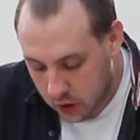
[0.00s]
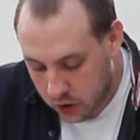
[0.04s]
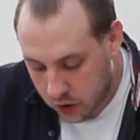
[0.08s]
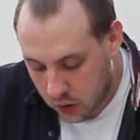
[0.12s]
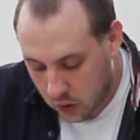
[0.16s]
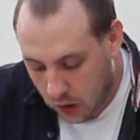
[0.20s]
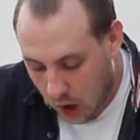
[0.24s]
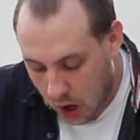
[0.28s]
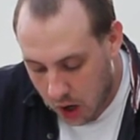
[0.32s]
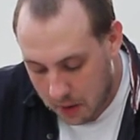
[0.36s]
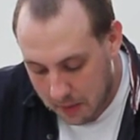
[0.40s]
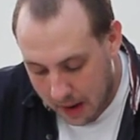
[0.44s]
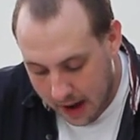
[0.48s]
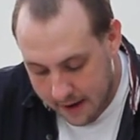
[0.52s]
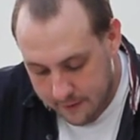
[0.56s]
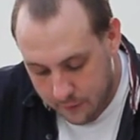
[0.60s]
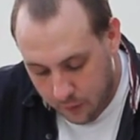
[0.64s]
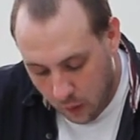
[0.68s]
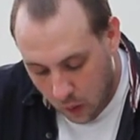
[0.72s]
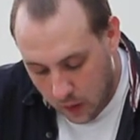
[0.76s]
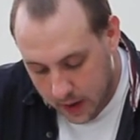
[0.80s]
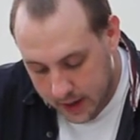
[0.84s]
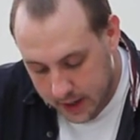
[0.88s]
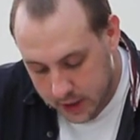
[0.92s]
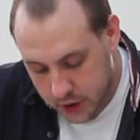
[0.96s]
to call my
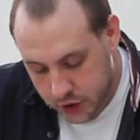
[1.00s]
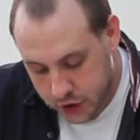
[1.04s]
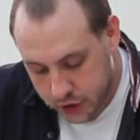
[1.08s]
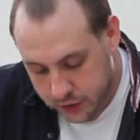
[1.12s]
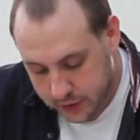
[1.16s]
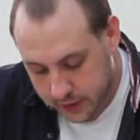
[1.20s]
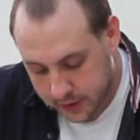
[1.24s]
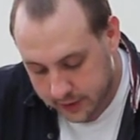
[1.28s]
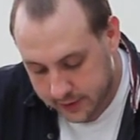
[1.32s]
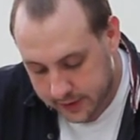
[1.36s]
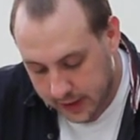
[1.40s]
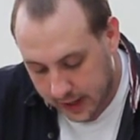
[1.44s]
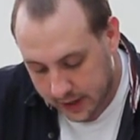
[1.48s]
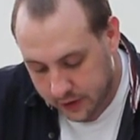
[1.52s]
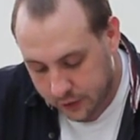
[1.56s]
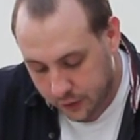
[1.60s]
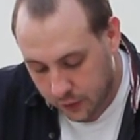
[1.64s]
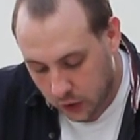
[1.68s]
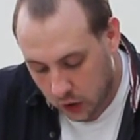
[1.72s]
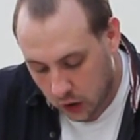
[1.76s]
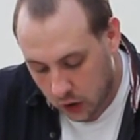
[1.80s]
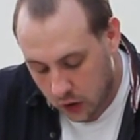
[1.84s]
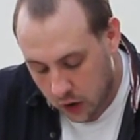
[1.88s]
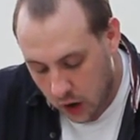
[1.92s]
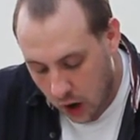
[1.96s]
voyage
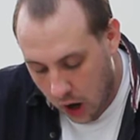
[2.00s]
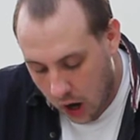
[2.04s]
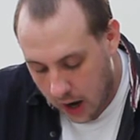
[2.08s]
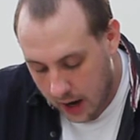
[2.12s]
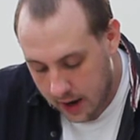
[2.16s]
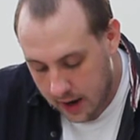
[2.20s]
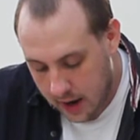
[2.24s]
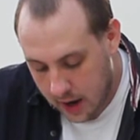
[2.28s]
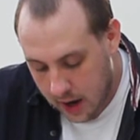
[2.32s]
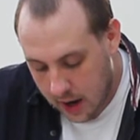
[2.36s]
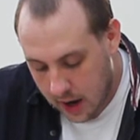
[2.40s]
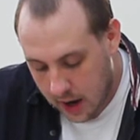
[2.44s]
successful or not.